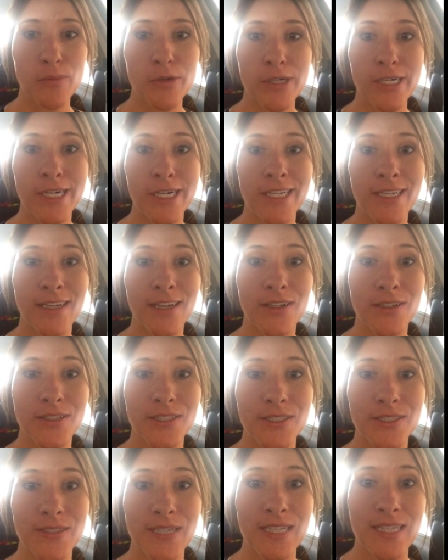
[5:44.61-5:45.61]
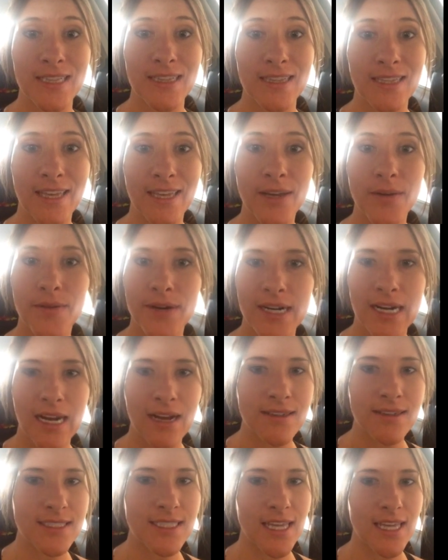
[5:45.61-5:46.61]
We're going to go do a leg
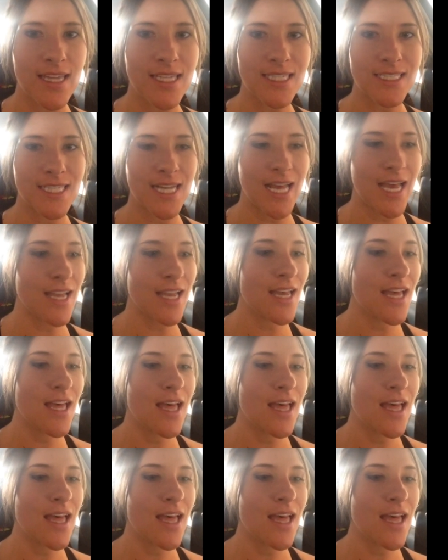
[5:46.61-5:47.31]
workout together today.